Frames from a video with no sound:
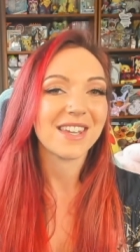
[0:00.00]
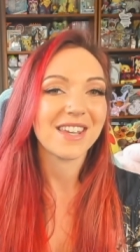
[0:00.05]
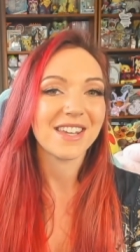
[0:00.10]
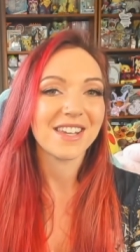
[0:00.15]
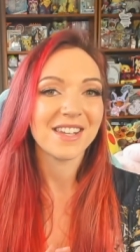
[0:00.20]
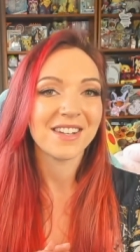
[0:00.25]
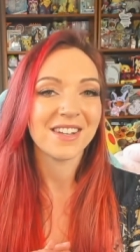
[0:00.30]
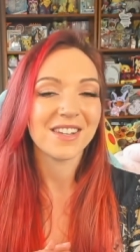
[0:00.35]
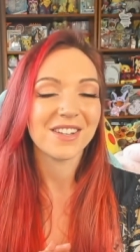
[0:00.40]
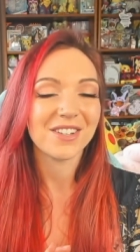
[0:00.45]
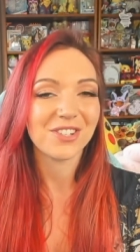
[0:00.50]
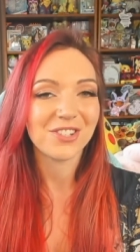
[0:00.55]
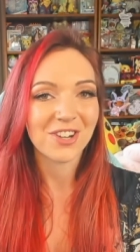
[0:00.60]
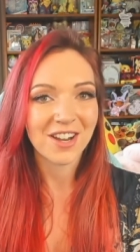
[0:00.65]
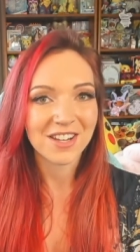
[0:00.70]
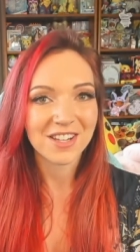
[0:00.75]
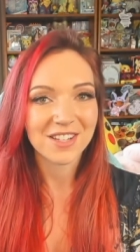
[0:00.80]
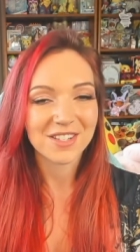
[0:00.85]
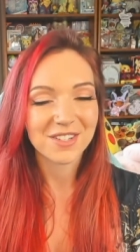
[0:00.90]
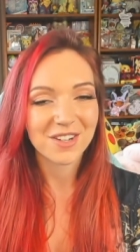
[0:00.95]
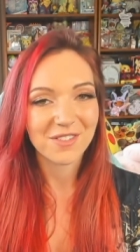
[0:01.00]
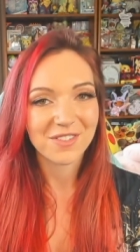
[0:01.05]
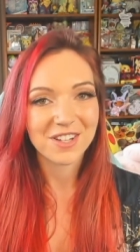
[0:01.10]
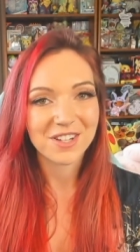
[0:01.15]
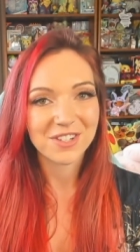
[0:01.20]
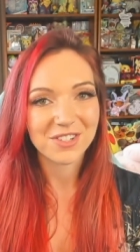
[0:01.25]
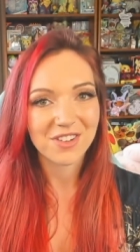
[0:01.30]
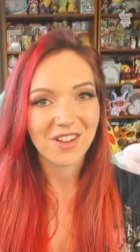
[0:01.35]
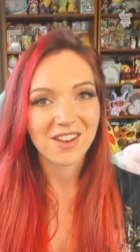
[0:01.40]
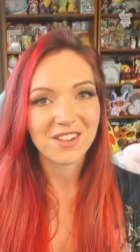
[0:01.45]
in Shiny Star V
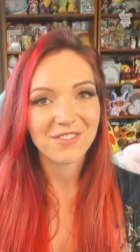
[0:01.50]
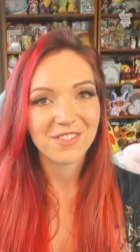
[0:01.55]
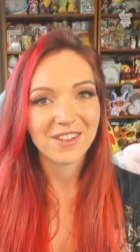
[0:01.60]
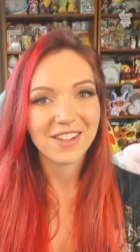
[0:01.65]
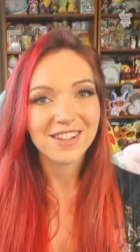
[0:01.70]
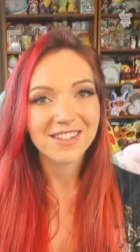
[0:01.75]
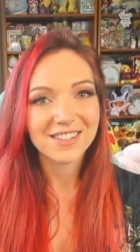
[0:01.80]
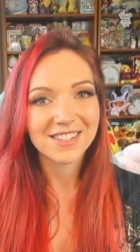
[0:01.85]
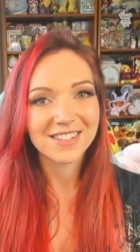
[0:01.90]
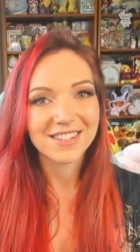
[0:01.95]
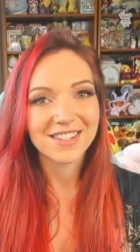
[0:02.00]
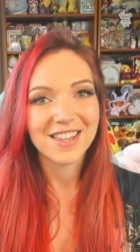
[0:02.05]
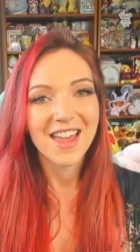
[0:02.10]
and Shiny Fates.